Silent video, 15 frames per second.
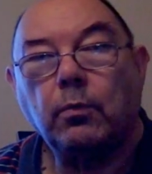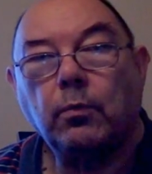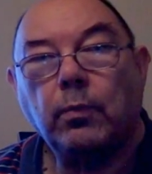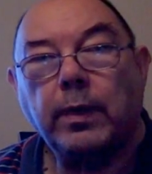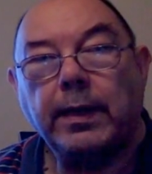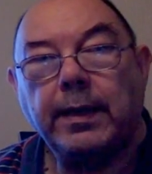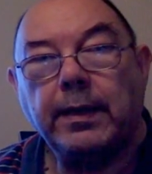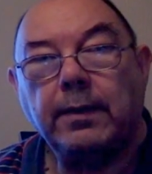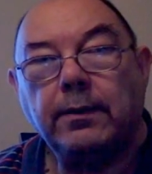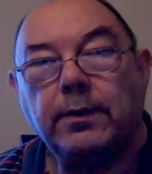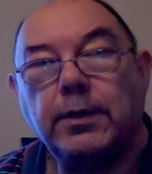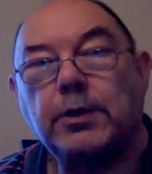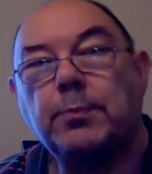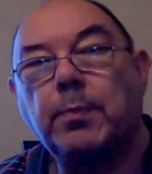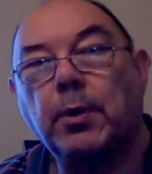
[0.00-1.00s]
We
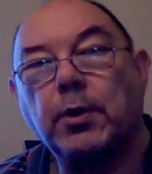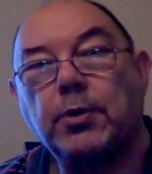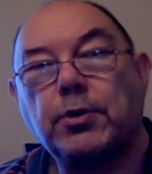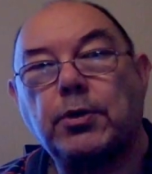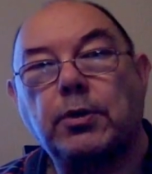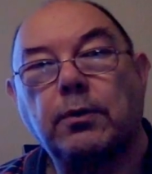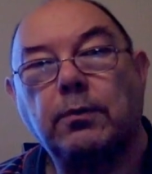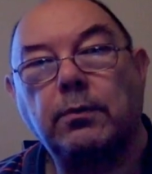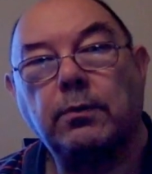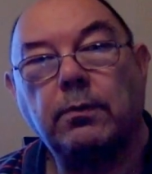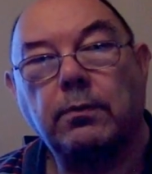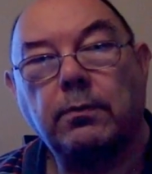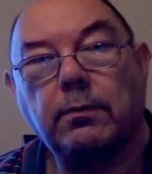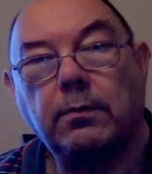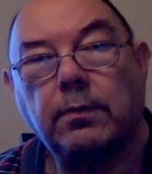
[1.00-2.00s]
disperse
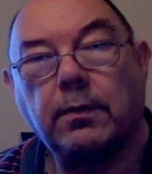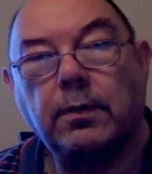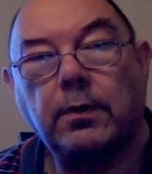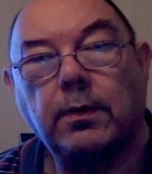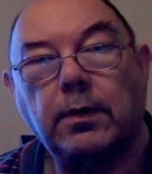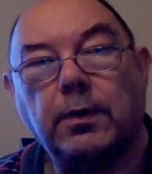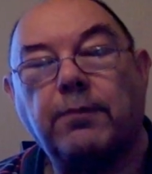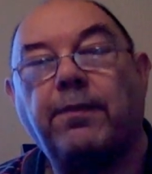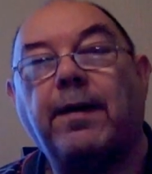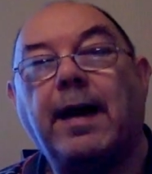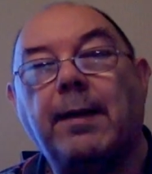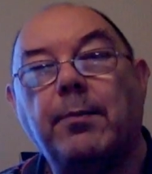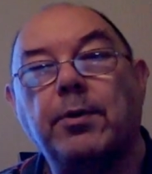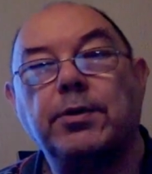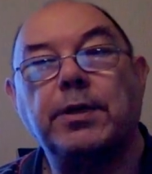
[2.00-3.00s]
the
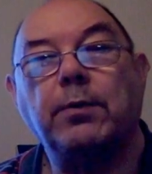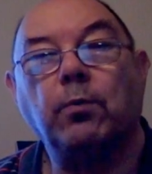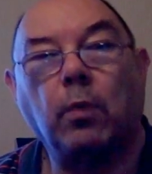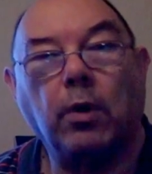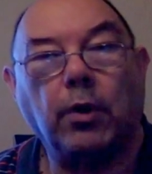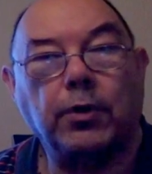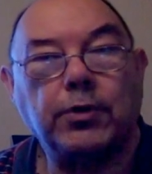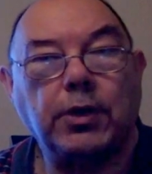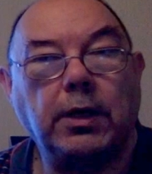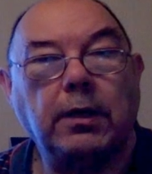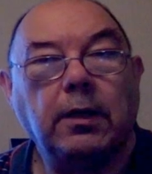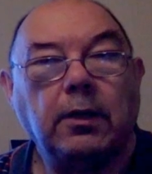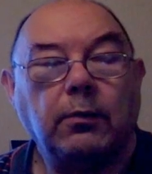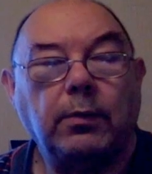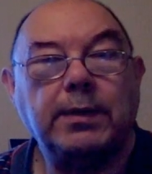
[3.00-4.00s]
fibres in
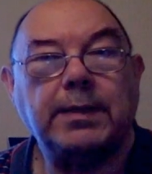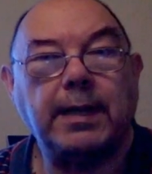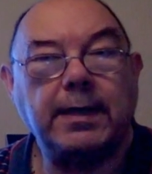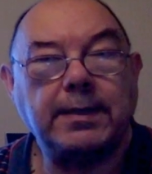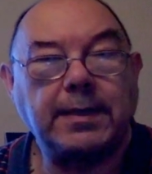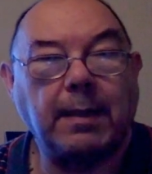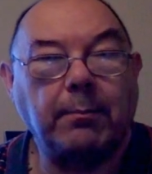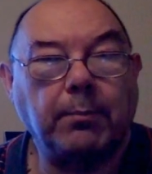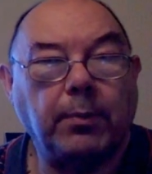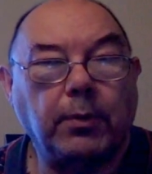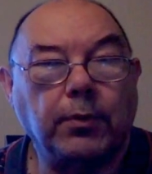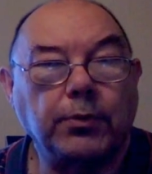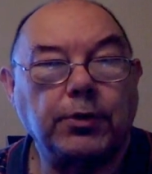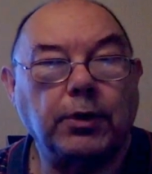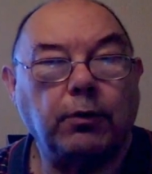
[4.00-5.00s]
water, we take
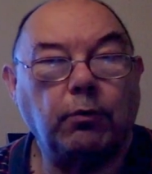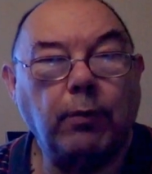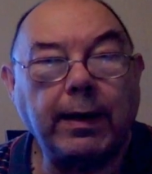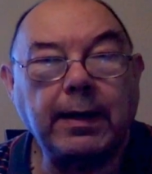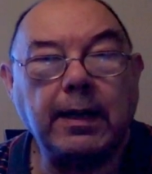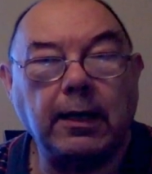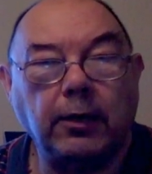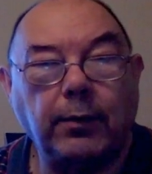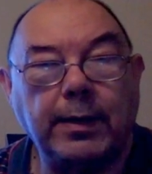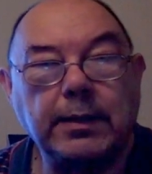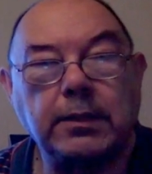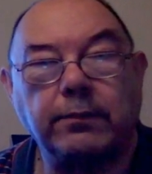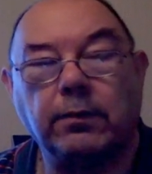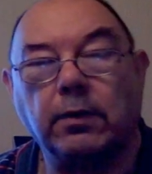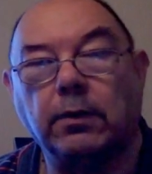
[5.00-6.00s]
samples at regular
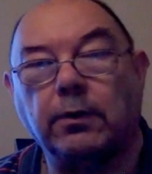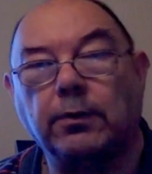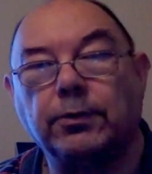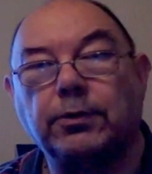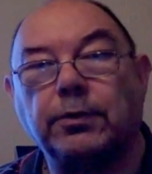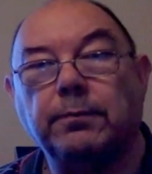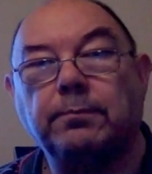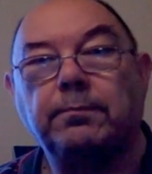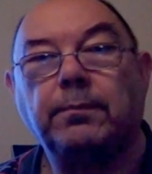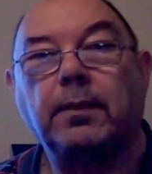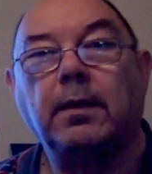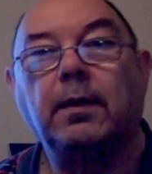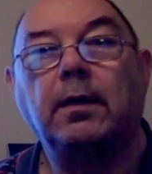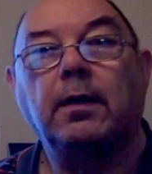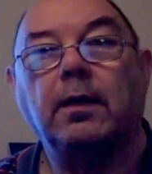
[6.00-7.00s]
intervals.
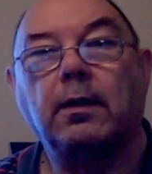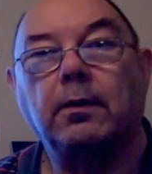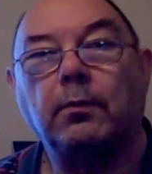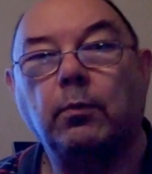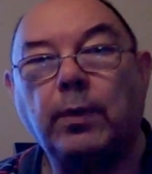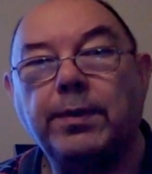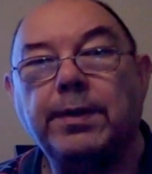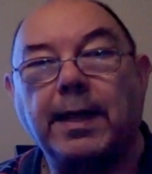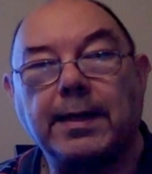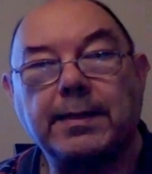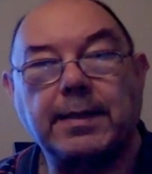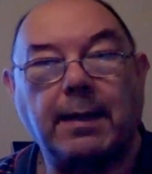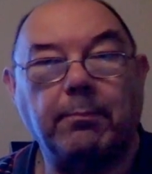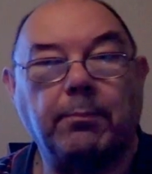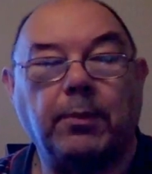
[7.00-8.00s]
With that
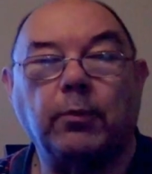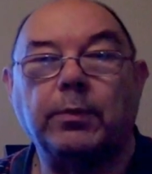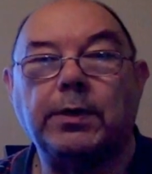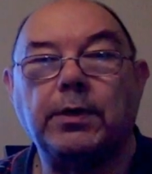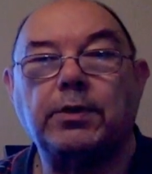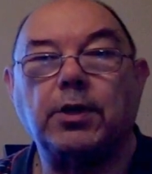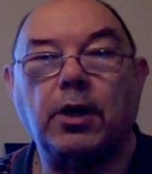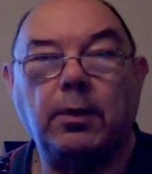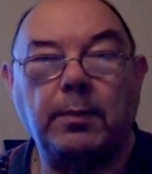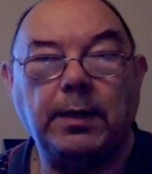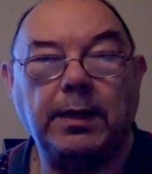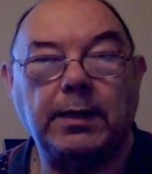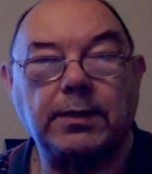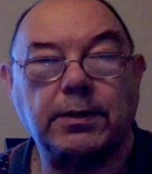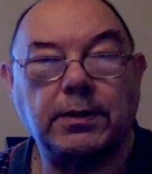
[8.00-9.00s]
sample we determine
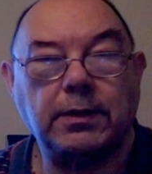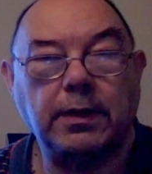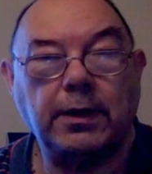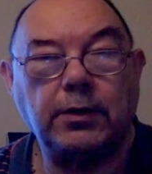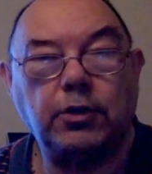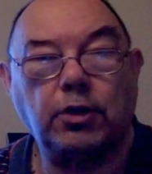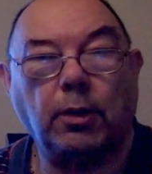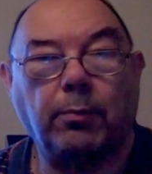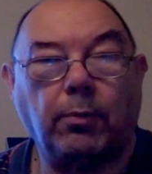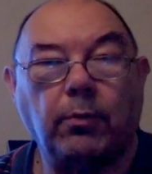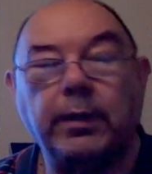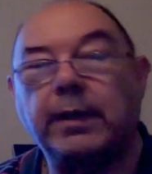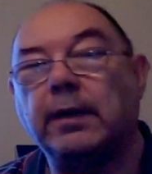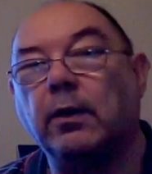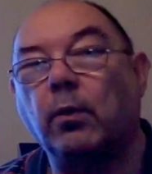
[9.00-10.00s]
its, its
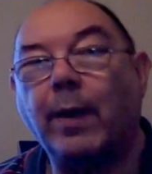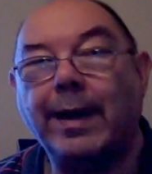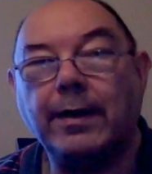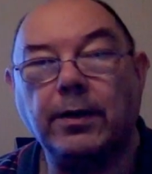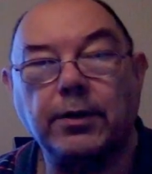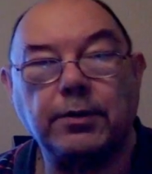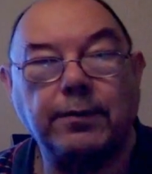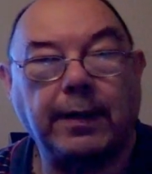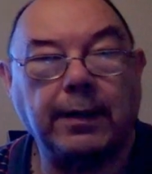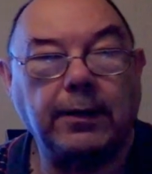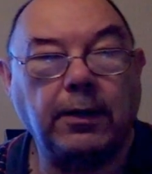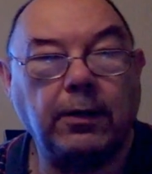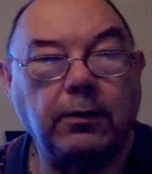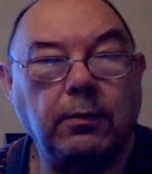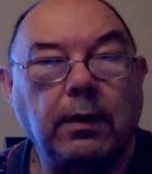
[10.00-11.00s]
Schopper-Riegler wetness
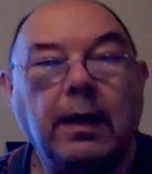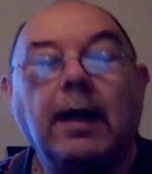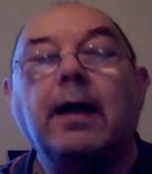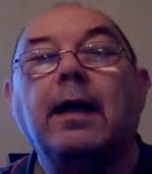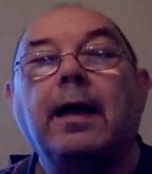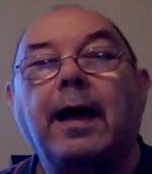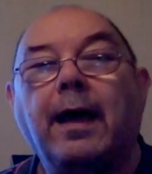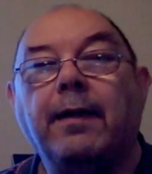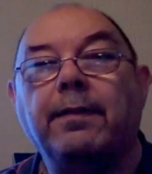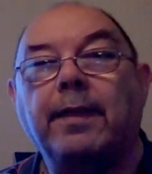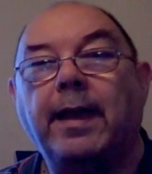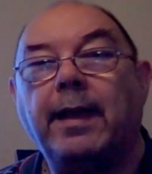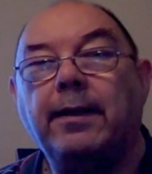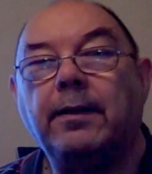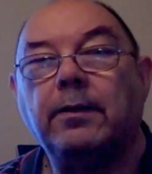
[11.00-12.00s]
value and
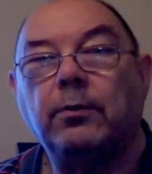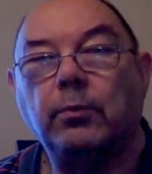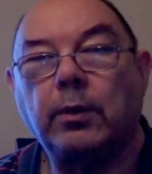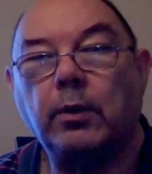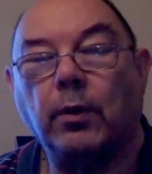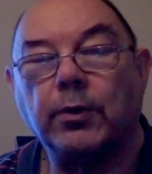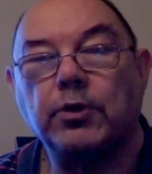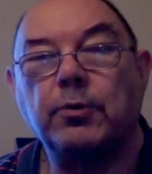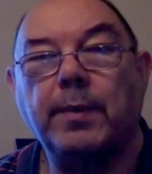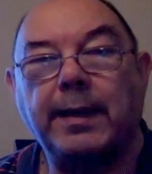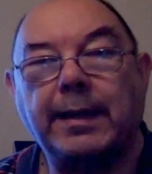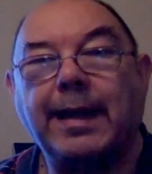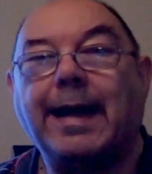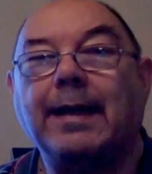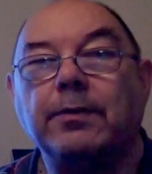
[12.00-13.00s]
then we want to
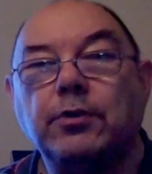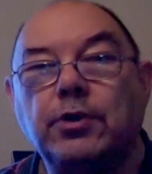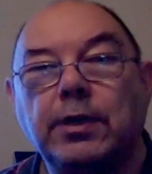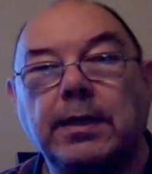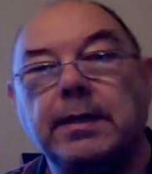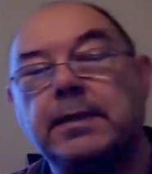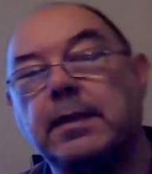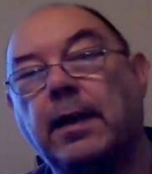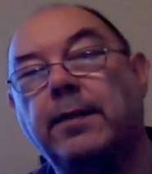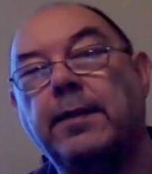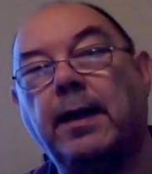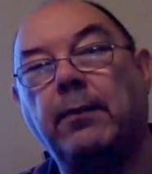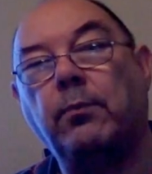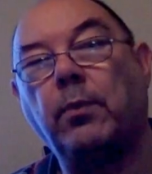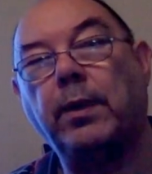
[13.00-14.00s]
make a hand sheet
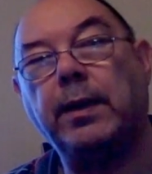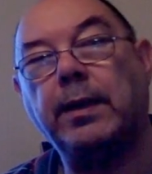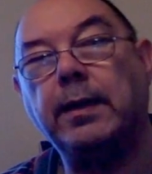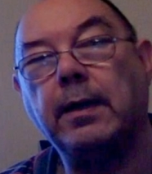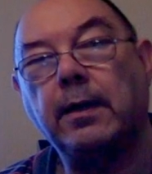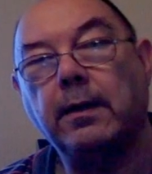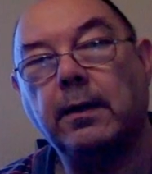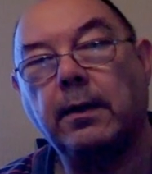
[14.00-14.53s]
and then we